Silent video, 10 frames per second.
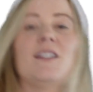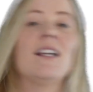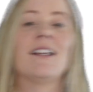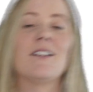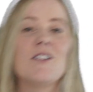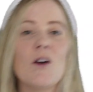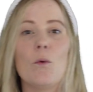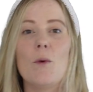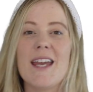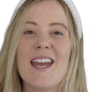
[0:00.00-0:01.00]
Zealand,
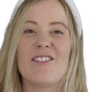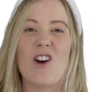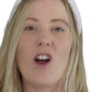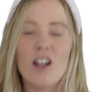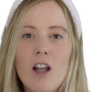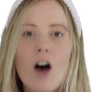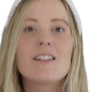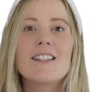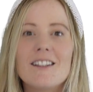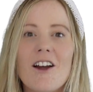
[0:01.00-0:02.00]
we have got
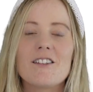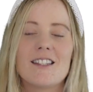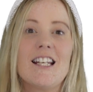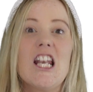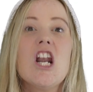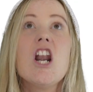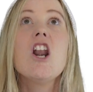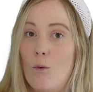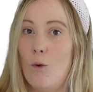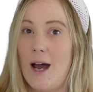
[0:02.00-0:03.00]
lots and lots of
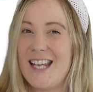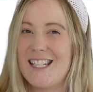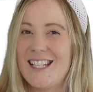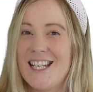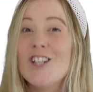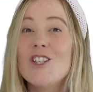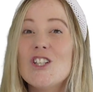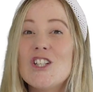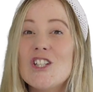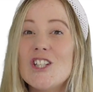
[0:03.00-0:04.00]
white
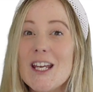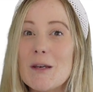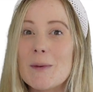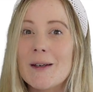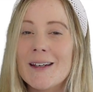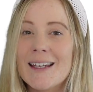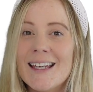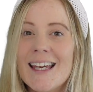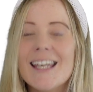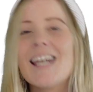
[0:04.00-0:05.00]
sheep.
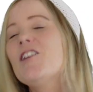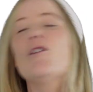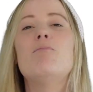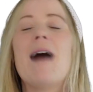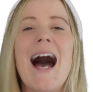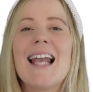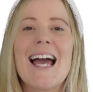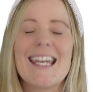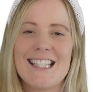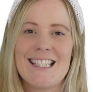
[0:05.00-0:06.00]
Can you bar
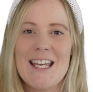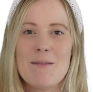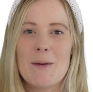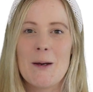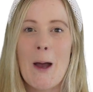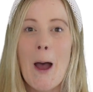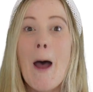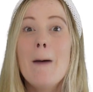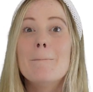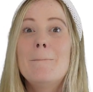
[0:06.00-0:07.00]
like a sheep?
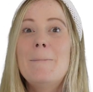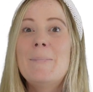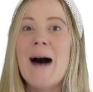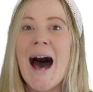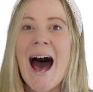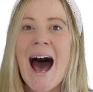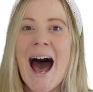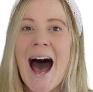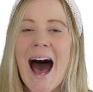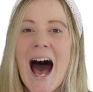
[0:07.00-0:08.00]

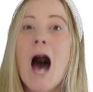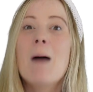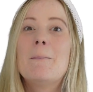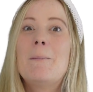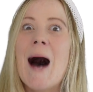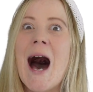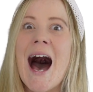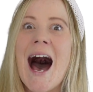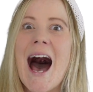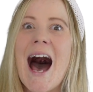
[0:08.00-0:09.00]
Baa!
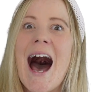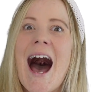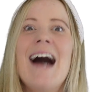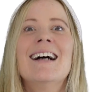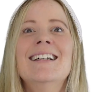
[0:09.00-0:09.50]
Baa!